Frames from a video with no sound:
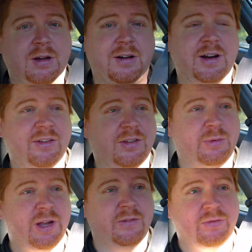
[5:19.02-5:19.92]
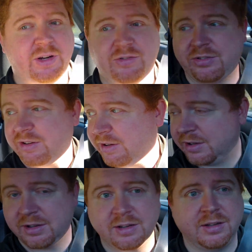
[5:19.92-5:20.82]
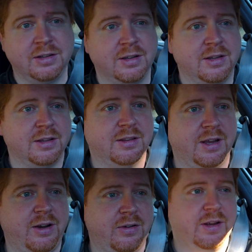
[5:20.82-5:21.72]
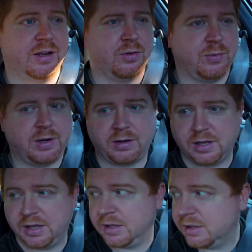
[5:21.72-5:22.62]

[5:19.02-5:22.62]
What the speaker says: Alright, so we have reached the area where